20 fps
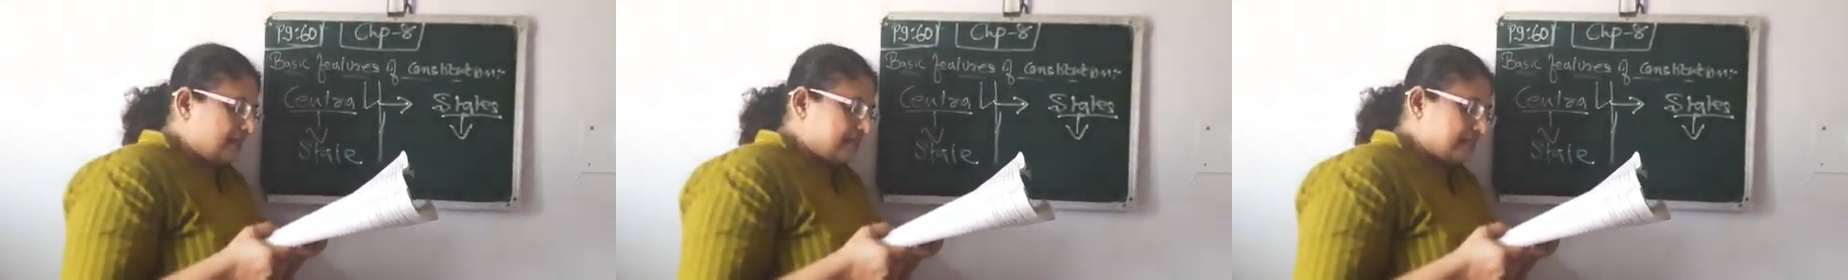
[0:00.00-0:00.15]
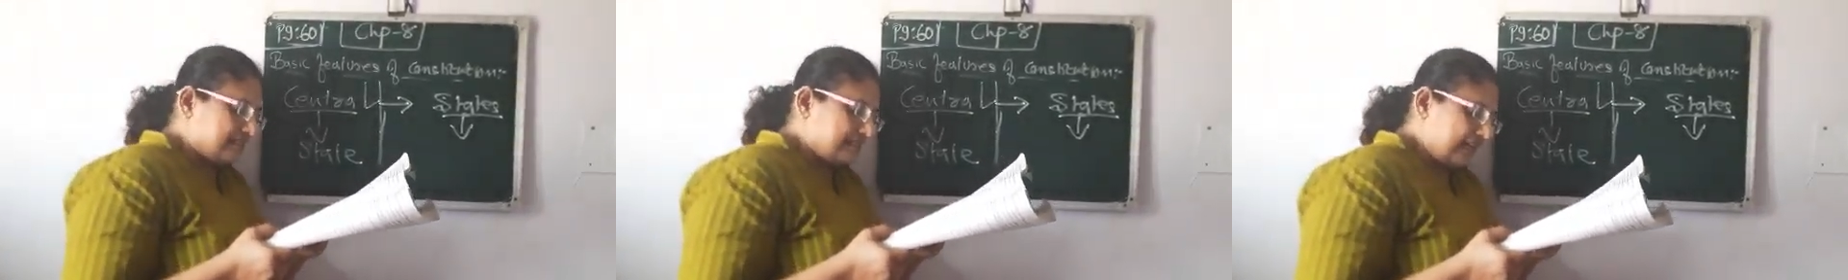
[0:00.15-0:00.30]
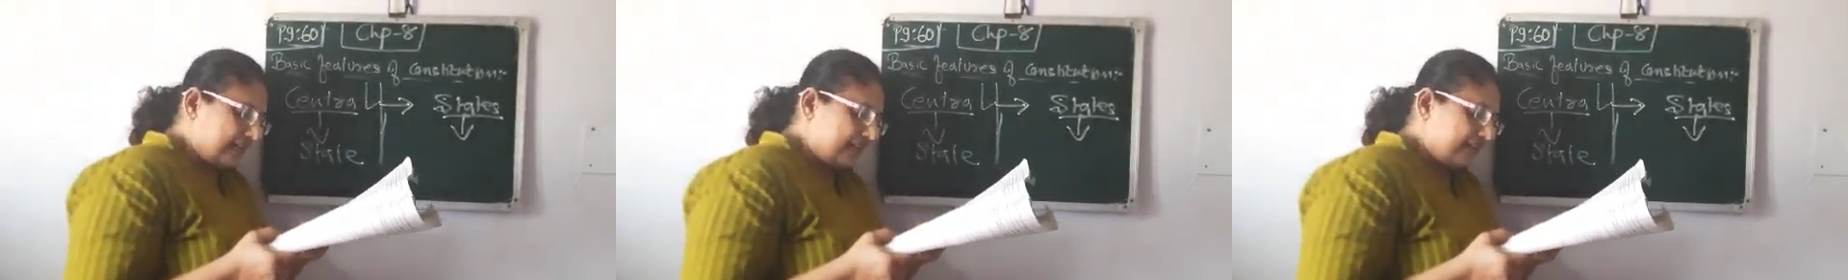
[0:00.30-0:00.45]

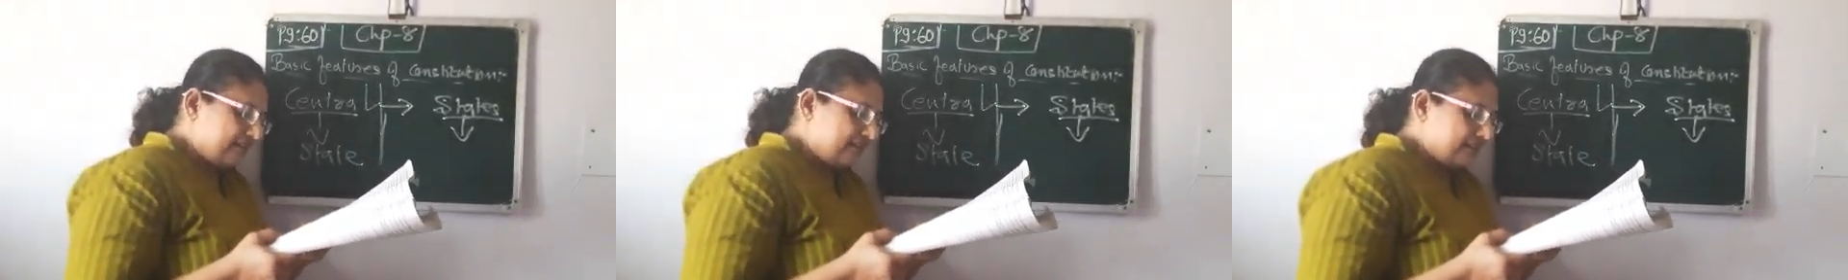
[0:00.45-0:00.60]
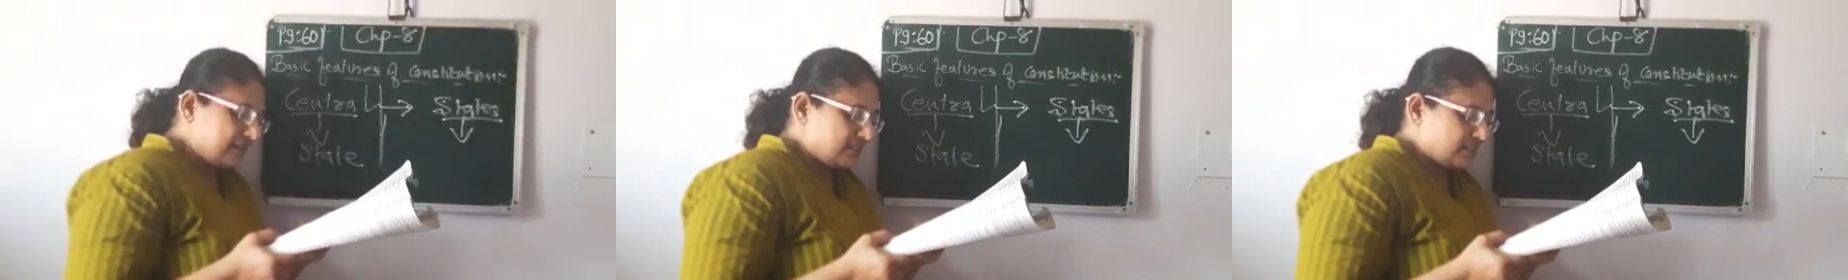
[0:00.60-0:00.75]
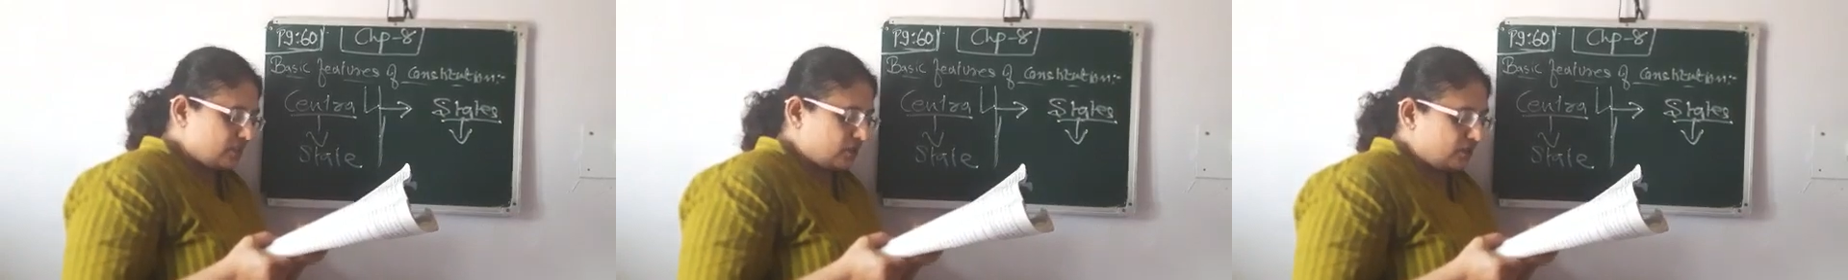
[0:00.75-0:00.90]
send
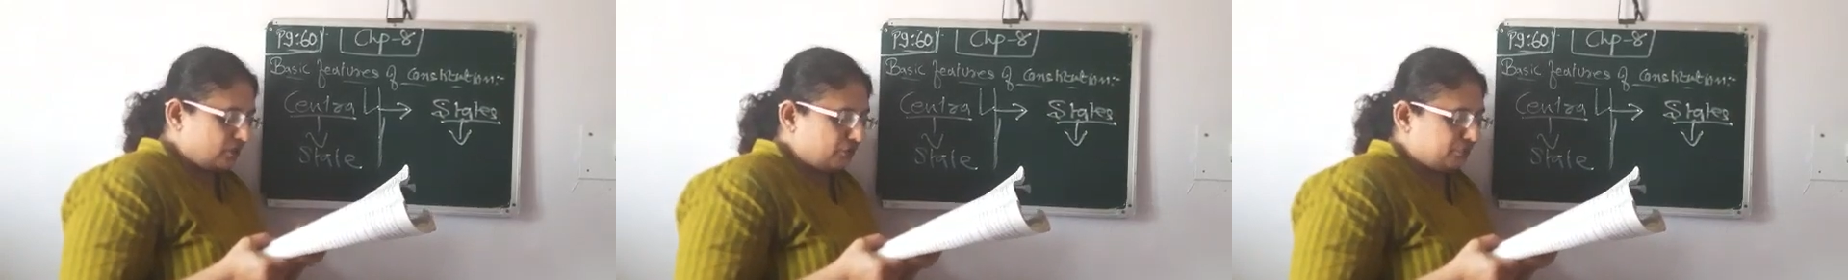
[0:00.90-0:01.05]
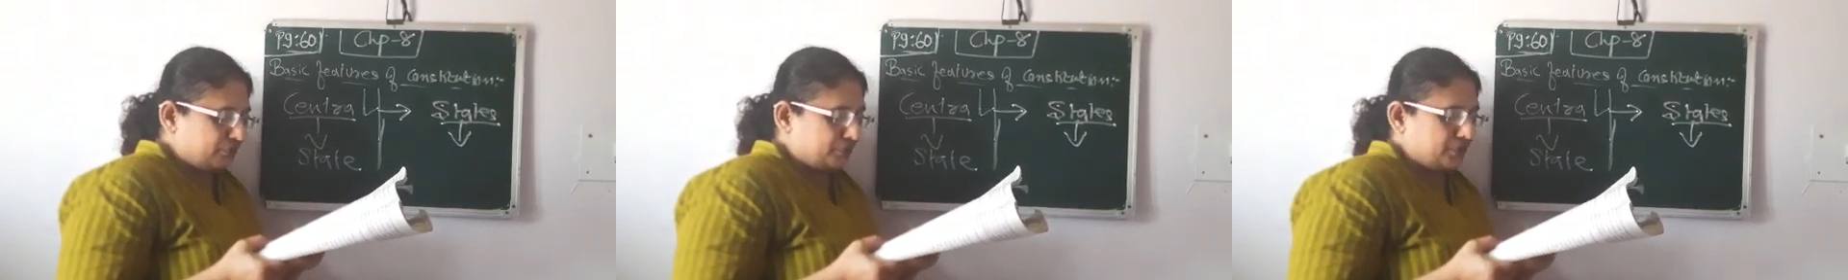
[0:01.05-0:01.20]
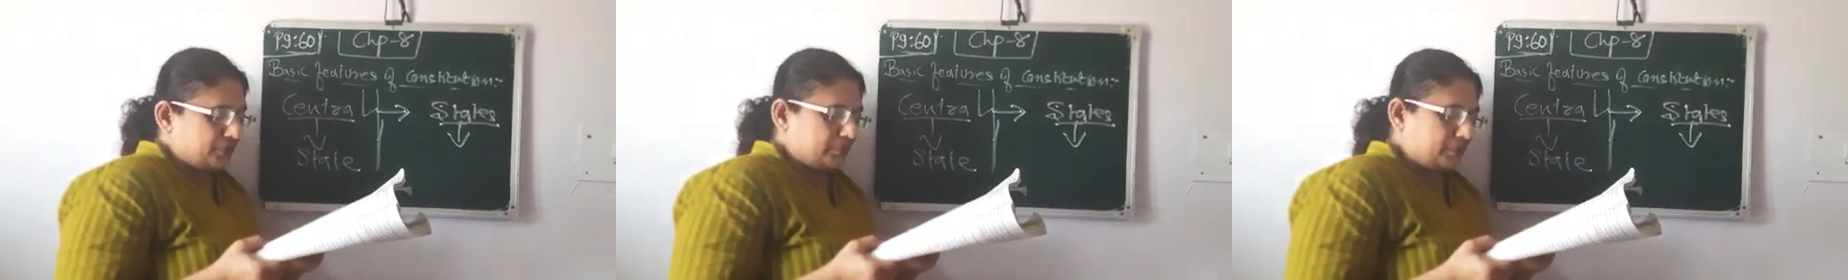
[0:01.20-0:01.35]

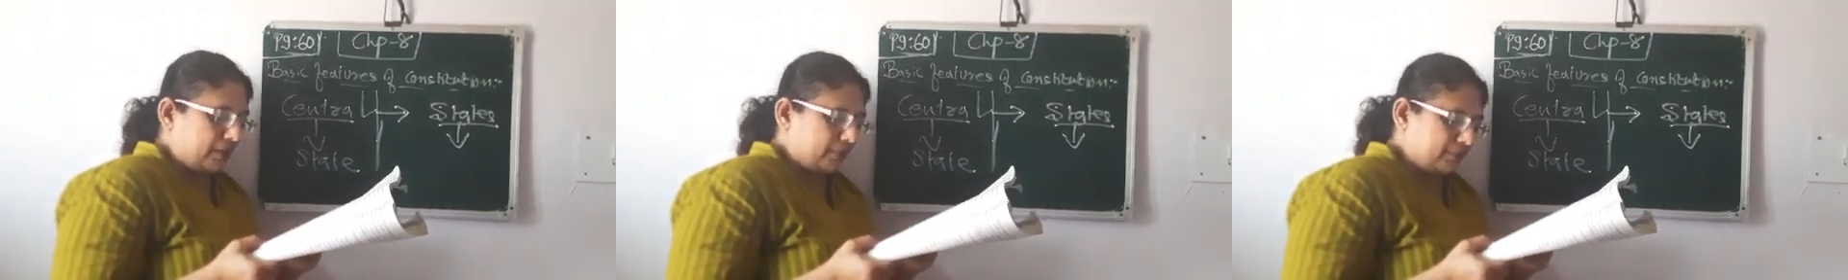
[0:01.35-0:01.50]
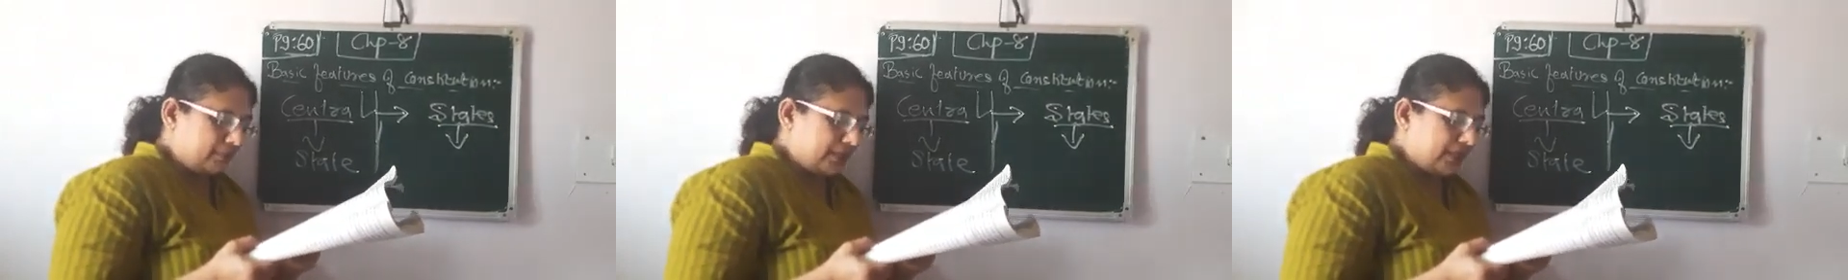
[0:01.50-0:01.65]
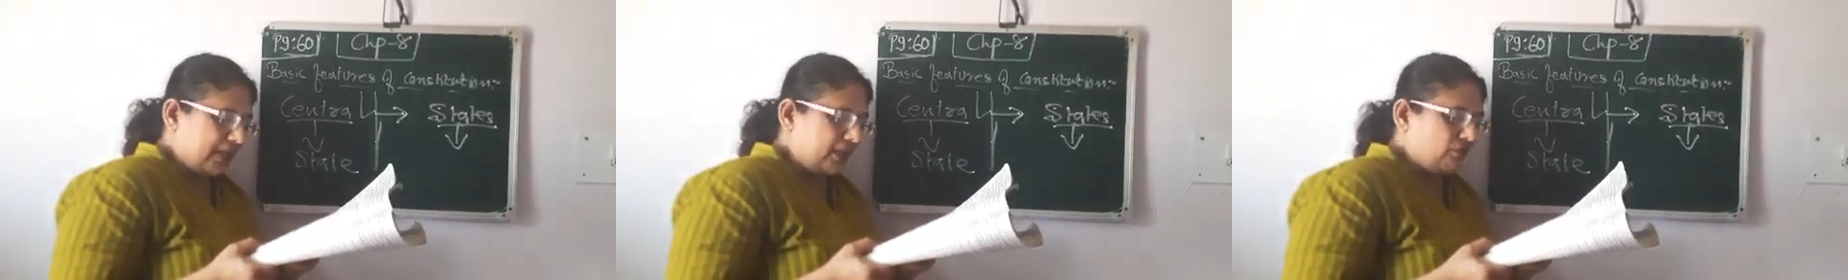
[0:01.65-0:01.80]
reserved
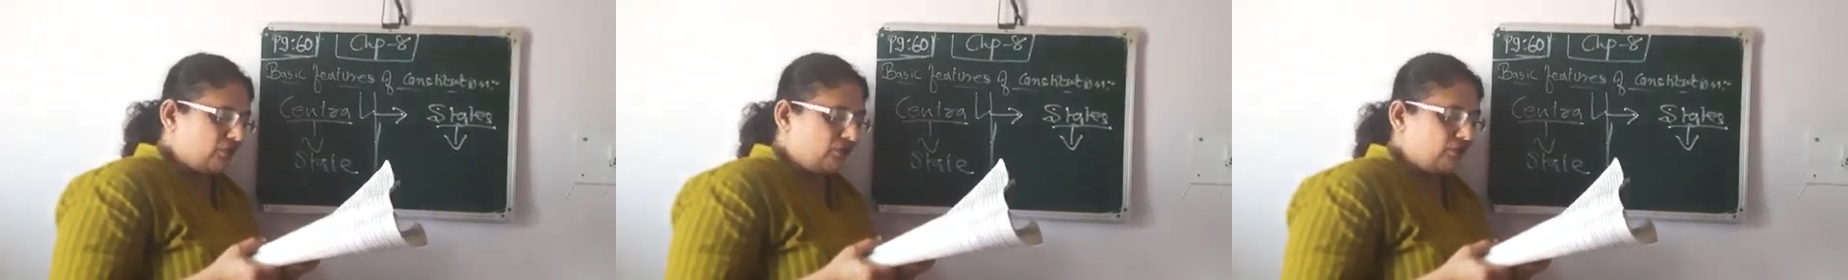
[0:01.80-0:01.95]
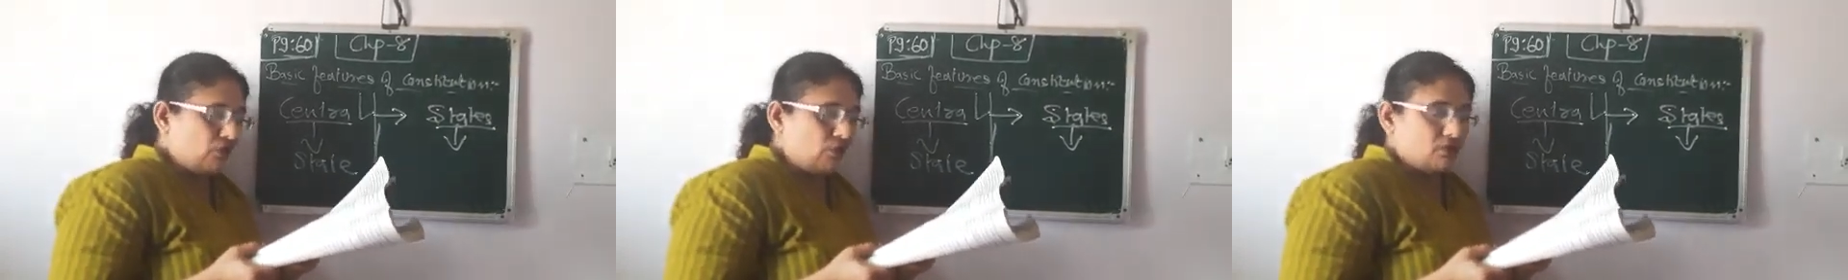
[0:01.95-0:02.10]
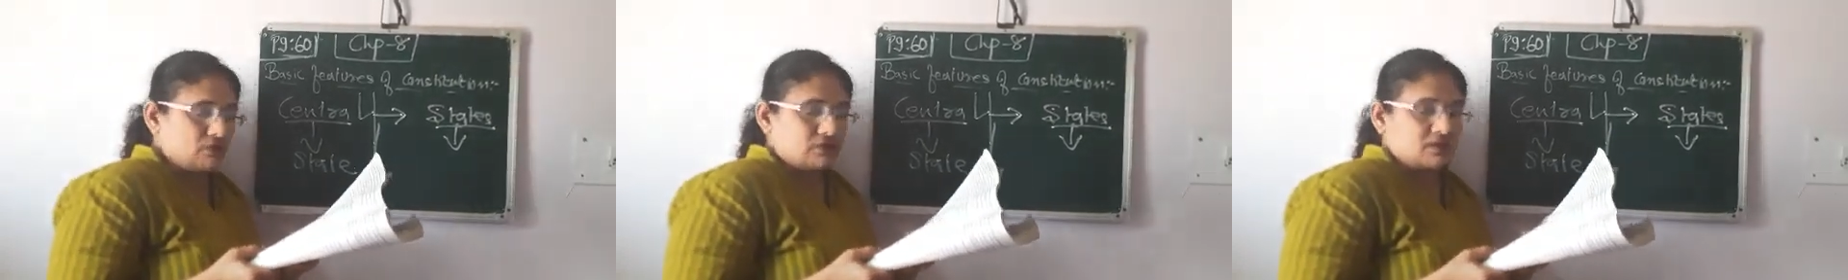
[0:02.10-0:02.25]
public
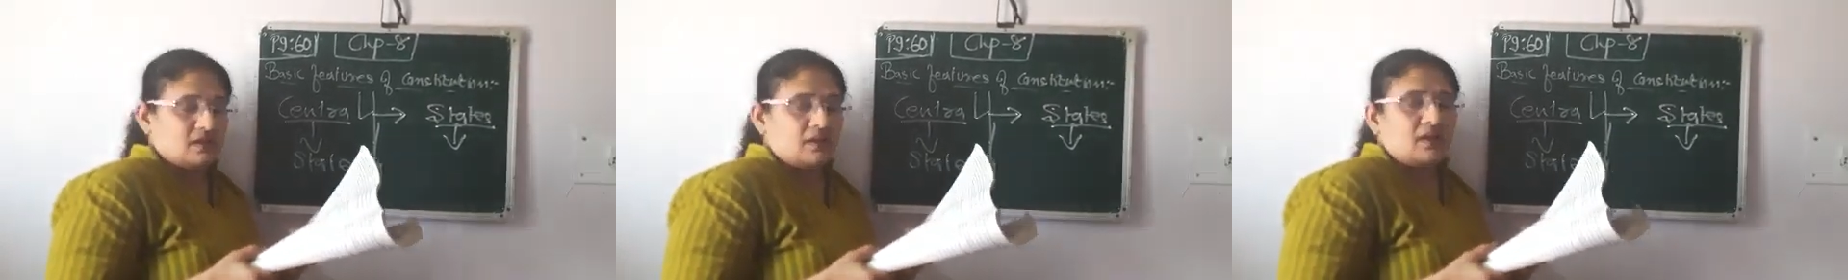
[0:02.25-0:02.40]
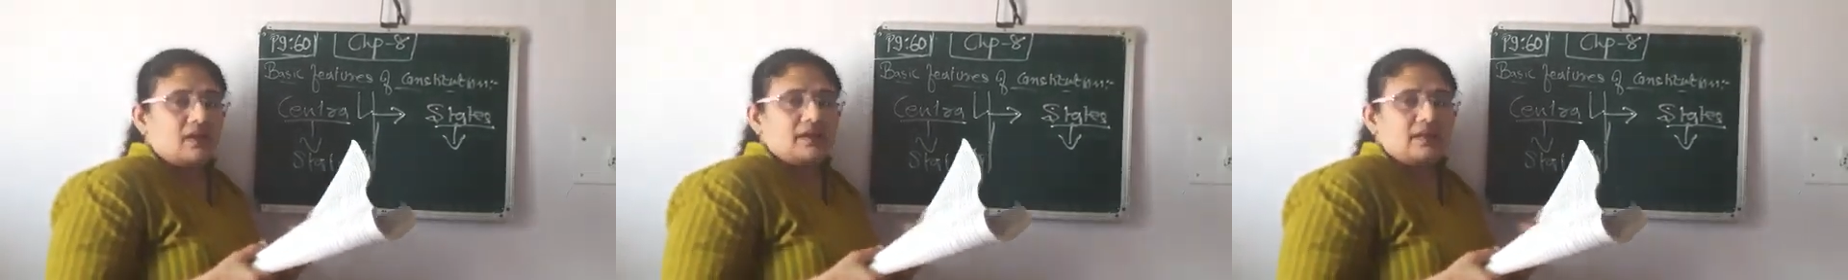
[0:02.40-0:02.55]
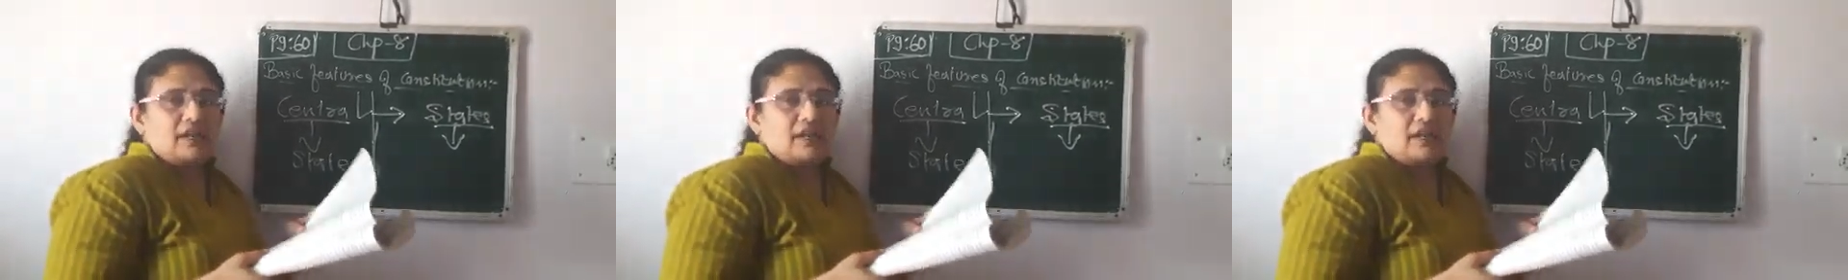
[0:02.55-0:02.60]
force.